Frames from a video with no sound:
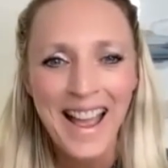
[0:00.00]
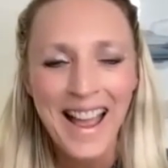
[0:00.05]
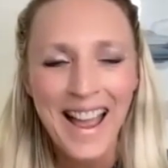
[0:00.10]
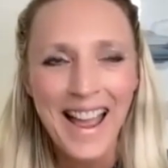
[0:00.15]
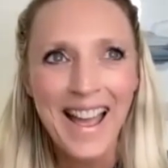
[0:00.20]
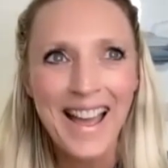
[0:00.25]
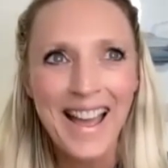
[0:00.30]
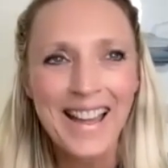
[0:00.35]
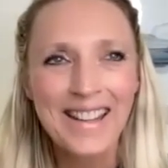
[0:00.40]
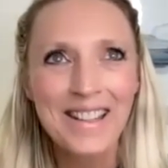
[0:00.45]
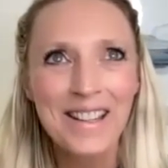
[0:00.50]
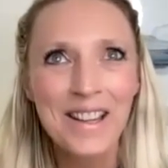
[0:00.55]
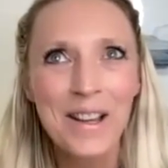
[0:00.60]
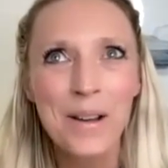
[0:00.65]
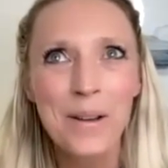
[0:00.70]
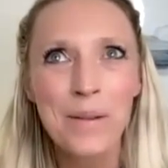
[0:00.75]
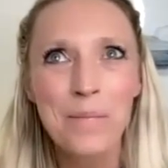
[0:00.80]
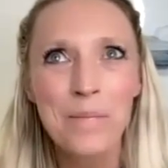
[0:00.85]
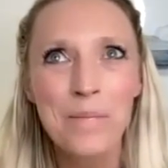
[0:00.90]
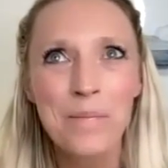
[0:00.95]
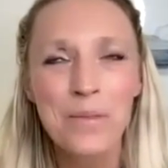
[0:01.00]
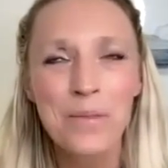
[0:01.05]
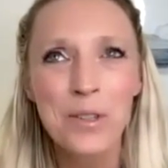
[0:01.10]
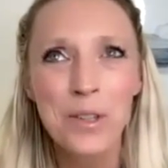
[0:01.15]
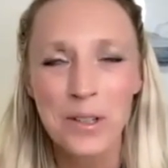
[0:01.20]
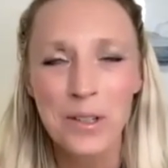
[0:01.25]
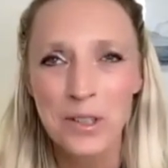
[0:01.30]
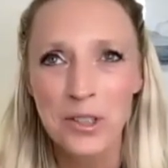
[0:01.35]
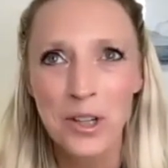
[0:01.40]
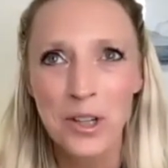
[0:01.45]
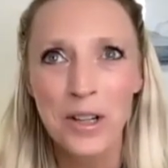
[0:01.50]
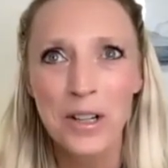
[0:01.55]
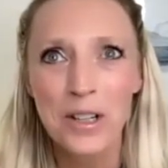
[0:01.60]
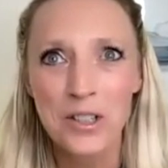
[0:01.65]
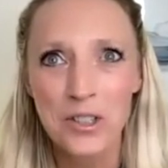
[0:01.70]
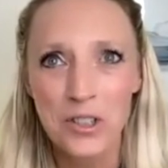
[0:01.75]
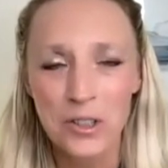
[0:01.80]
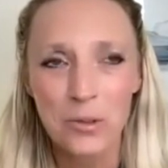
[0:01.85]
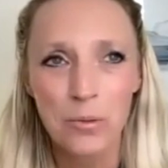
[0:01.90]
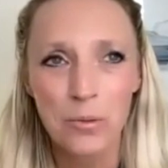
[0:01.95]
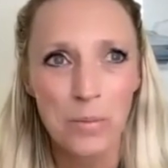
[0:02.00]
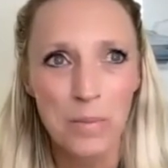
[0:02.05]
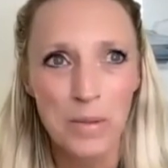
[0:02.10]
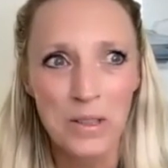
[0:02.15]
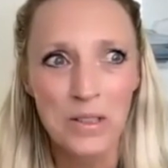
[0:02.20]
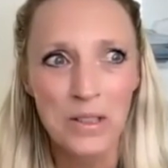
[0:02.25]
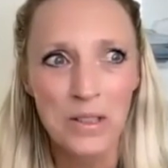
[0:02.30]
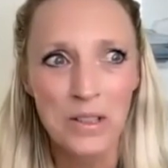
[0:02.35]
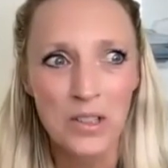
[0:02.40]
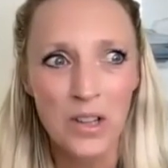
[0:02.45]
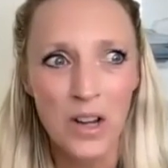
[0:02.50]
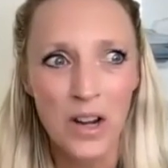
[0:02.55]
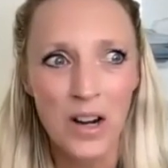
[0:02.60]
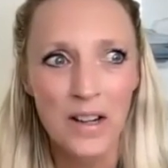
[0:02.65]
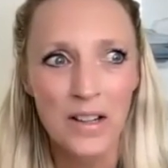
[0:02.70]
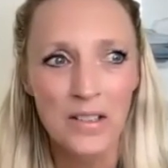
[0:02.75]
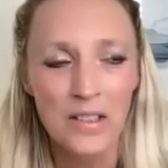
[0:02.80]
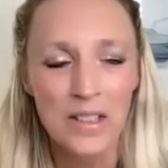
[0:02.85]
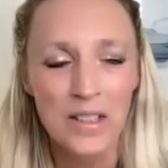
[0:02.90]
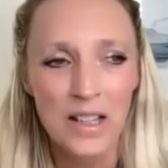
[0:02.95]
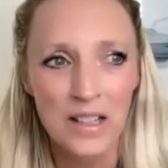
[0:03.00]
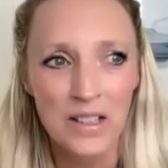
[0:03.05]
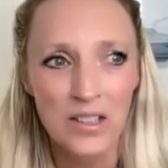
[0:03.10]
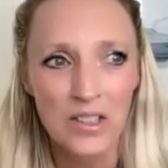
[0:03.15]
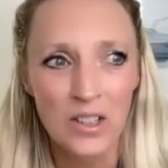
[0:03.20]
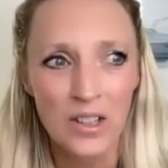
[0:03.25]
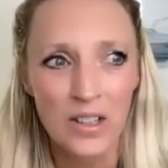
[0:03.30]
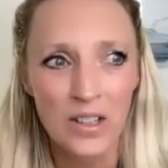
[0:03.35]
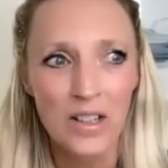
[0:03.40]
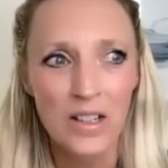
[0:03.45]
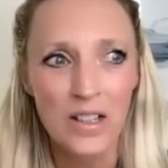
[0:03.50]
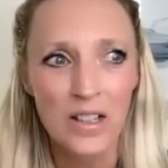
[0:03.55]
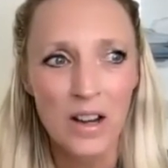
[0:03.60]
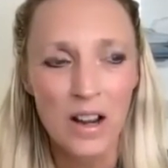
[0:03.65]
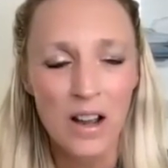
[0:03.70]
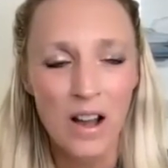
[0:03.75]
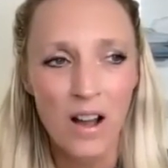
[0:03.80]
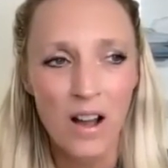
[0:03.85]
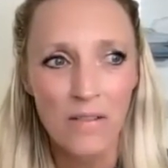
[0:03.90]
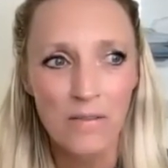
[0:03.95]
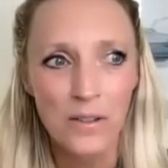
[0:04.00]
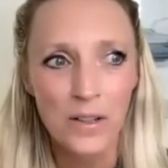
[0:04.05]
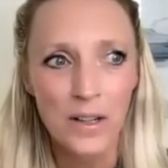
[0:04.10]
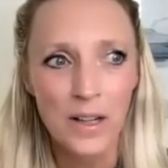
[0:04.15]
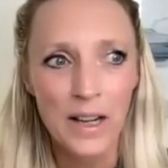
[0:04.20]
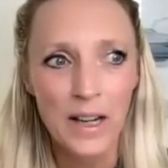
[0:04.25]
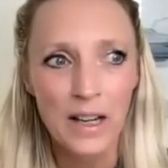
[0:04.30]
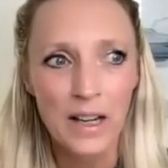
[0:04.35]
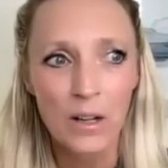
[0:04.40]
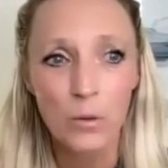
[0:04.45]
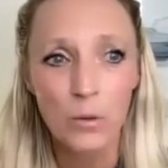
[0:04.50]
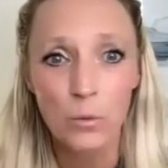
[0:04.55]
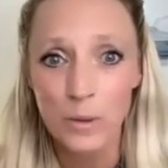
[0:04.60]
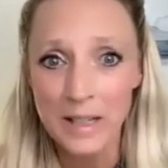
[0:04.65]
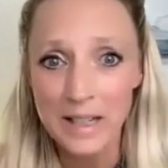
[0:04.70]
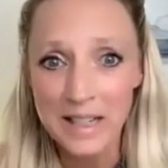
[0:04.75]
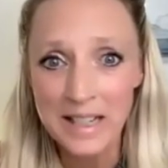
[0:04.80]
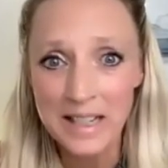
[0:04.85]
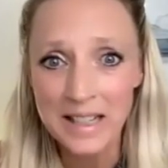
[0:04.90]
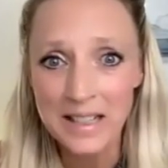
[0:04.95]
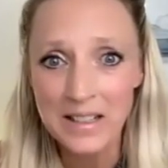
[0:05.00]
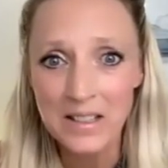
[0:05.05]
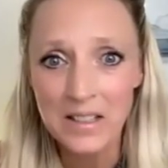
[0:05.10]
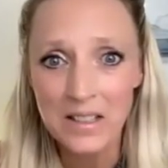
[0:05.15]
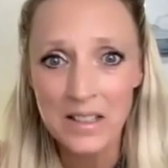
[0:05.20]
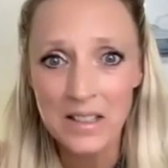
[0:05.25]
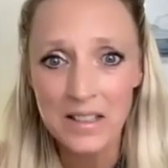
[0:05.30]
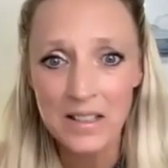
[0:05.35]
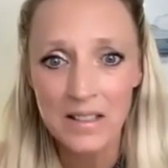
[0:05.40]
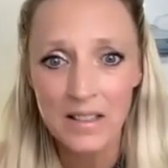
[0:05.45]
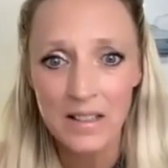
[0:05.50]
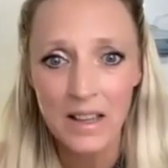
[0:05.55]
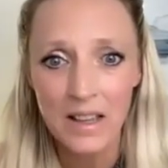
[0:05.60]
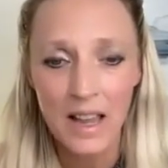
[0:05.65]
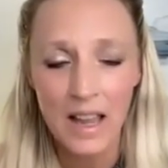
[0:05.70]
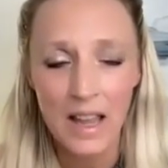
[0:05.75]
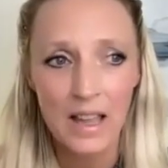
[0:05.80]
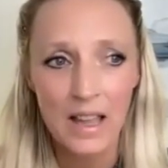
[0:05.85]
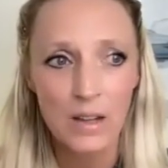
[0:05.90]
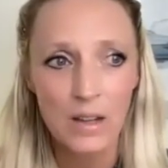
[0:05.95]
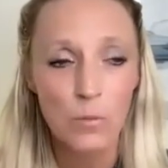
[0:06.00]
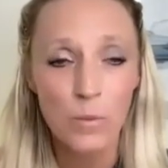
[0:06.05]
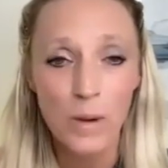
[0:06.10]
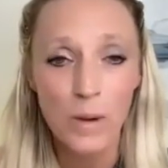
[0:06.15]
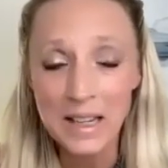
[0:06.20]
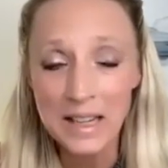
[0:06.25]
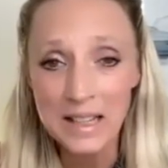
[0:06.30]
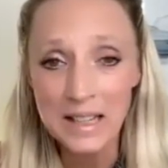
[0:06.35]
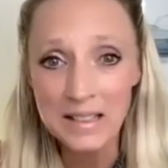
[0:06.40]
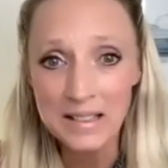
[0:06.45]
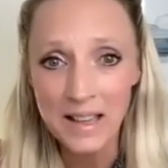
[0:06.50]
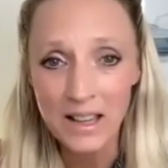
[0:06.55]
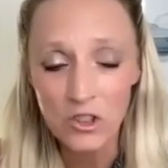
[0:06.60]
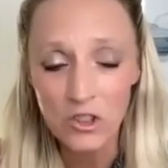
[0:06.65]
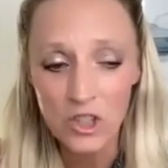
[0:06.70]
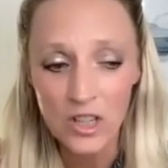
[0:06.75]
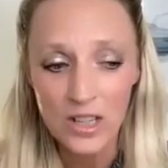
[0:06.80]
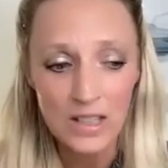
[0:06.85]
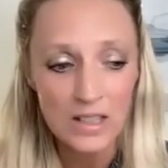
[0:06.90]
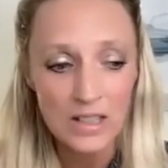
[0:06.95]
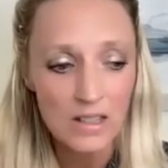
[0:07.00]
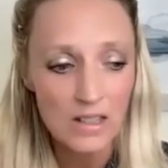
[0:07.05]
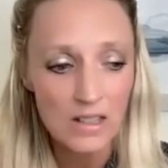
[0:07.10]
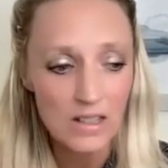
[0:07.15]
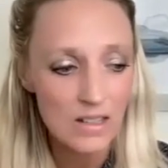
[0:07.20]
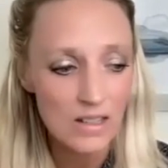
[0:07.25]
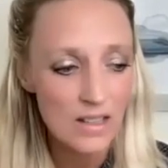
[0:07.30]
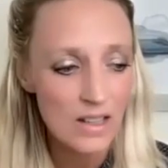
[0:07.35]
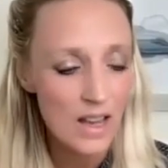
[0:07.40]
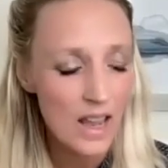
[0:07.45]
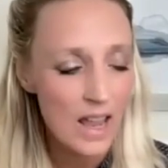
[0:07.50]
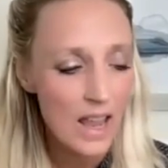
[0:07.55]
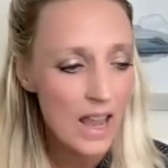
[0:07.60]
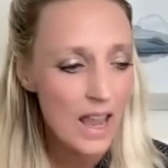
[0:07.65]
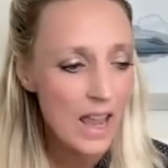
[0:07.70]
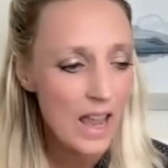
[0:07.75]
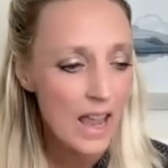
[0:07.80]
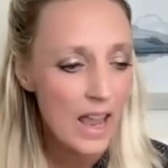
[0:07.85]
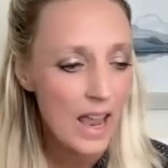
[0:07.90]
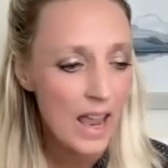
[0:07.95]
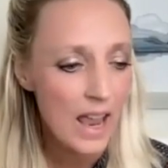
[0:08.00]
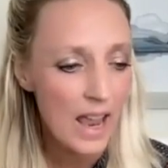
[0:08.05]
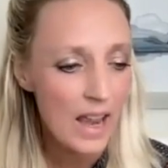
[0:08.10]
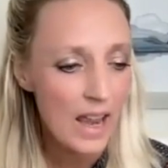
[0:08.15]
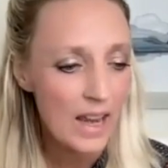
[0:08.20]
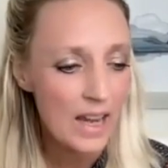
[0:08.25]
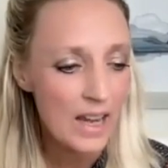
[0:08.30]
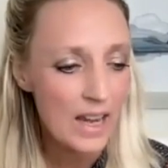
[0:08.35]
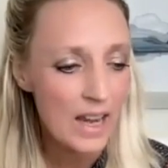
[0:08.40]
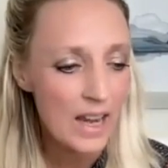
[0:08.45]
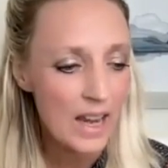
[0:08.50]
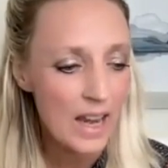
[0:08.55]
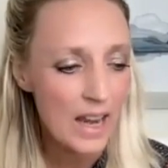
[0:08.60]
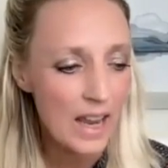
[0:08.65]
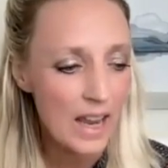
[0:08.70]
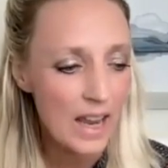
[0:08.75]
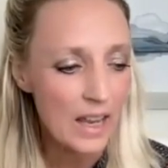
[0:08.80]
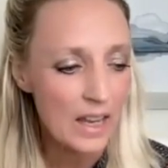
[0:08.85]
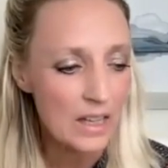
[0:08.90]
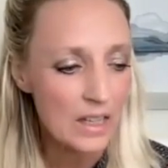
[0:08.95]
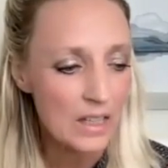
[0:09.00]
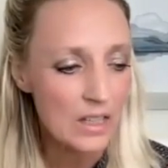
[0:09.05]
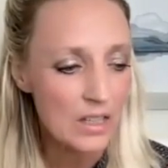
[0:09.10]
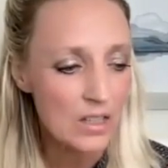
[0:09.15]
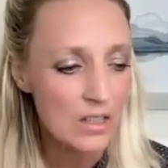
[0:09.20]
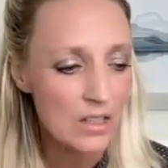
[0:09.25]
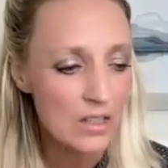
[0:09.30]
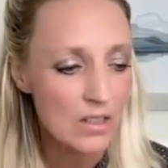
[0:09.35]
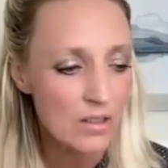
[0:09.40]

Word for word: And um, so I started just with business cards and I started offering readings and Reiki sessions and